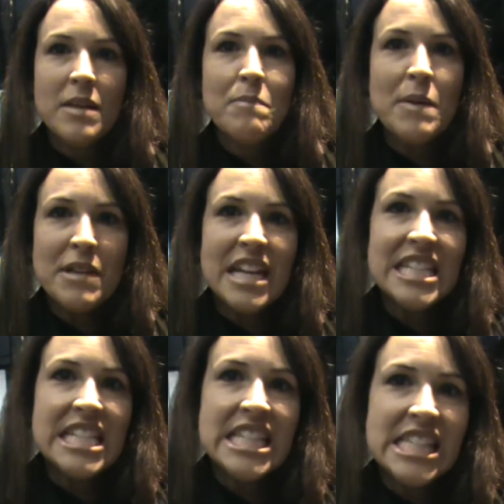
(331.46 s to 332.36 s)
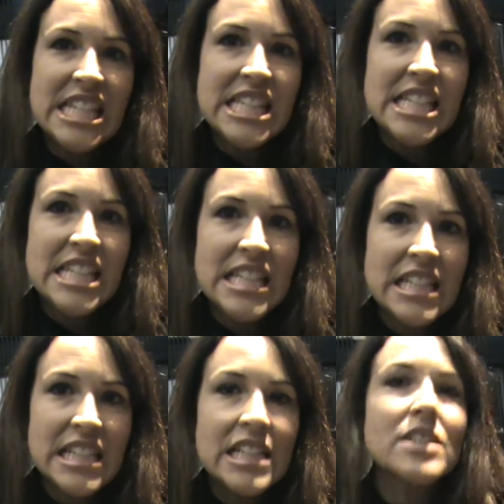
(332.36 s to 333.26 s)
maybe 1960.
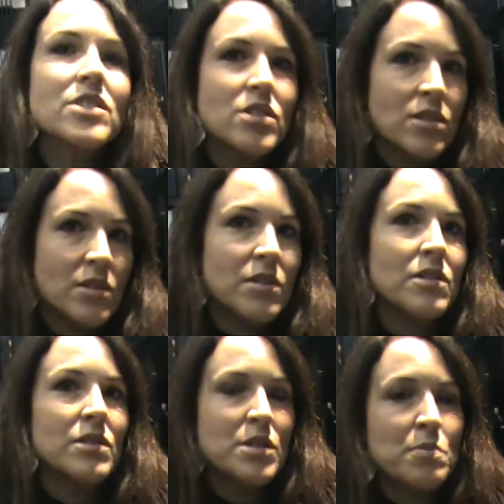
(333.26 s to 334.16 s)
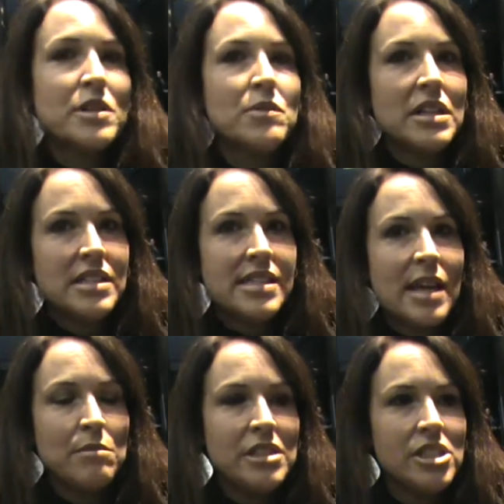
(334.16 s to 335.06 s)
So it's pretty well established.